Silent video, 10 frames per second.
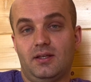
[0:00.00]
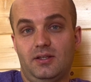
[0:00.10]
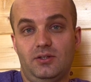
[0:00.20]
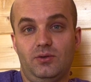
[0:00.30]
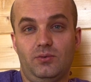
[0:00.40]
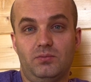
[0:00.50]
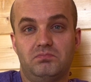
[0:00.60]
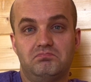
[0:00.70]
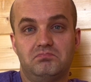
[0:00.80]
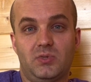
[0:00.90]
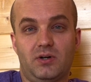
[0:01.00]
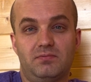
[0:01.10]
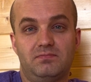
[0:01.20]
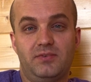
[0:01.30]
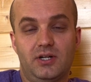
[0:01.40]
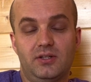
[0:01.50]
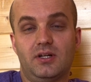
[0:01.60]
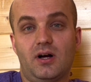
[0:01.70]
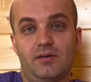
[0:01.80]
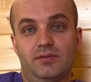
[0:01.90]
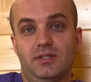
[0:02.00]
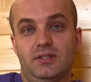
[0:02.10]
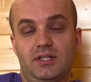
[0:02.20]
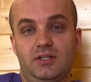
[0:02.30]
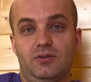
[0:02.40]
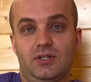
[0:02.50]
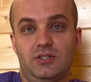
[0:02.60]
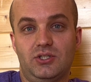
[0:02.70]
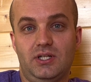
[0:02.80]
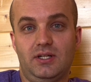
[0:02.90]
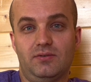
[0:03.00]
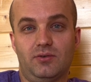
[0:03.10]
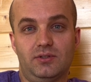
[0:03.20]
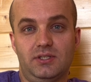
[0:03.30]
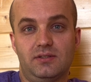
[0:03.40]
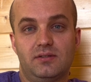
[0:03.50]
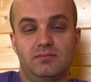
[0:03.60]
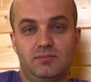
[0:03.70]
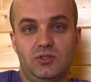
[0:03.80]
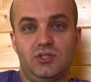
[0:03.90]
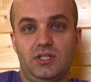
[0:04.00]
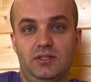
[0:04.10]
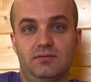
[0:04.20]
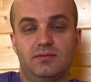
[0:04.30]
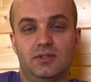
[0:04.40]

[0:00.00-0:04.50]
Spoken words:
that you are fairly confident that you can achieve, or at least achieve,